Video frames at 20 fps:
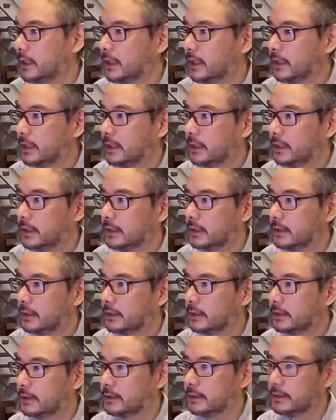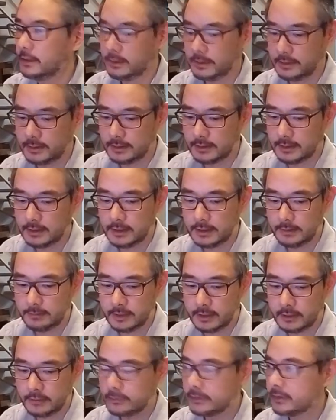and here it is. Let
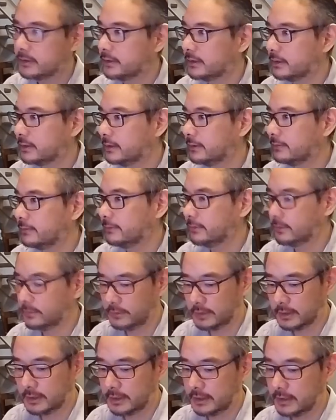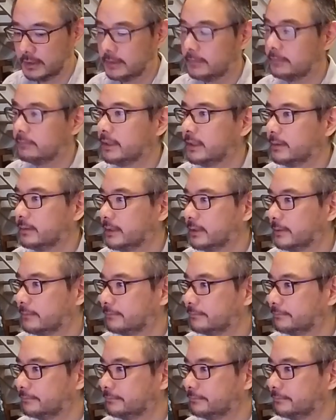me increase the font size maybe.